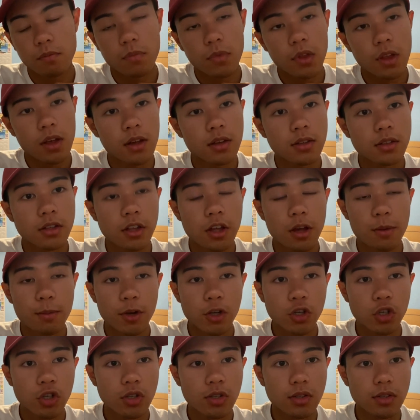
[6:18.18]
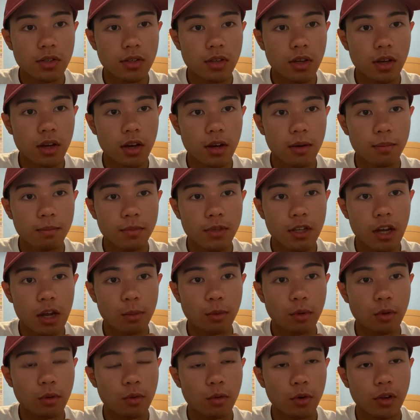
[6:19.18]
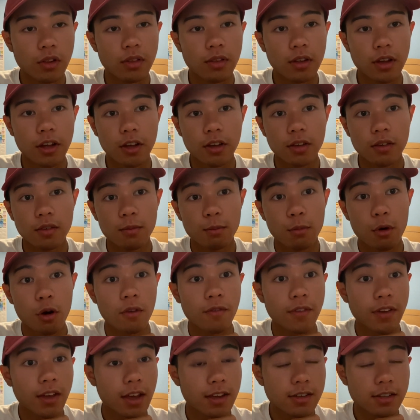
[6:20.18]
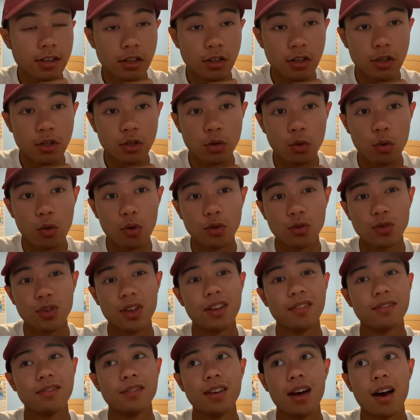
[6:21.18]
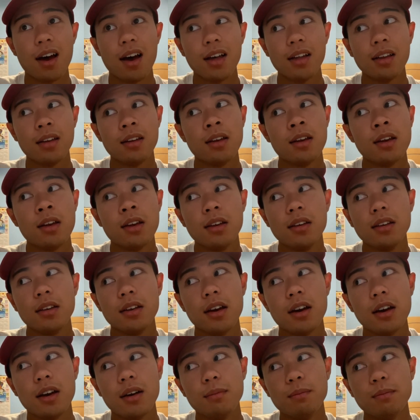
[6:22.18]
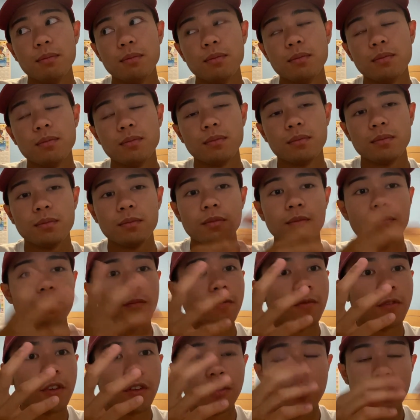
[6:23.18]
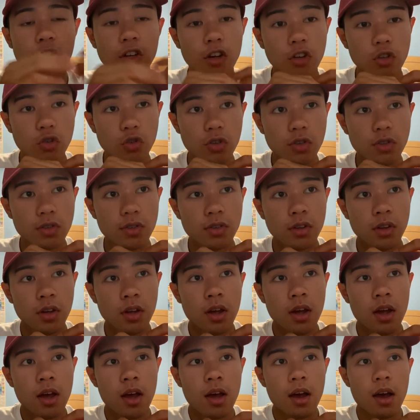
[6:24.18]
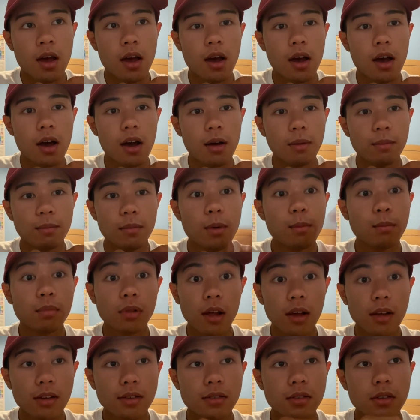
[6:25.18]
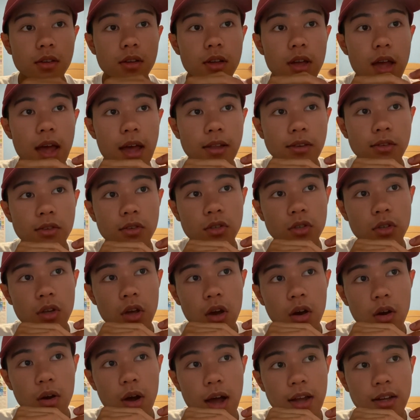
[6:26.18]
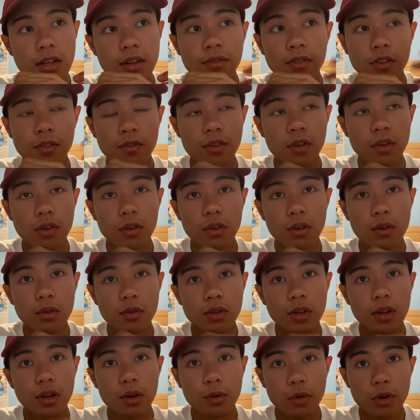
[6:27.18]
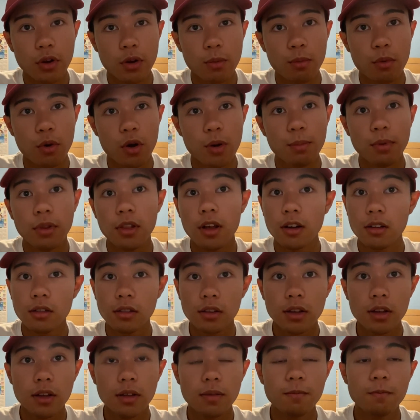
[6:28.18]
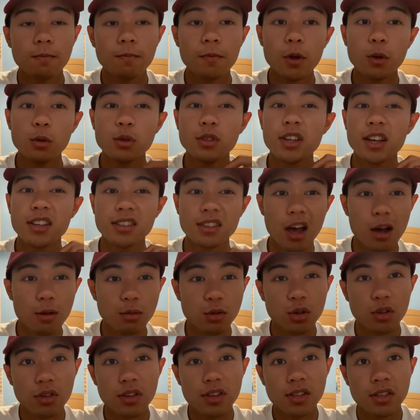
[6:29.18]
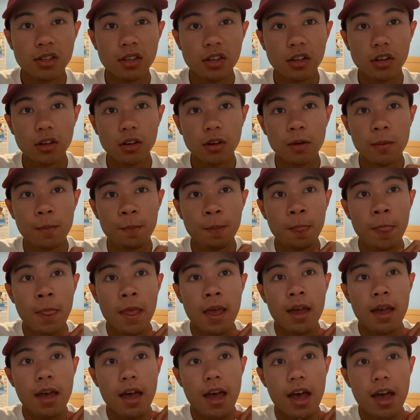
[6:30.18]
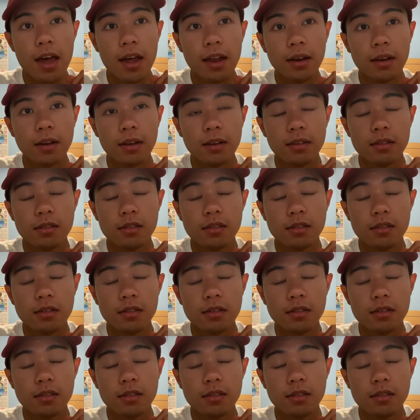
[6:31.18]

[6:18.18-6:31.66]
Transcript: into the admissions table with like perfect SAT scores, if not 1500s plus. And so I definitely feel it was like a weaker point, but luckily it was test optional this year, and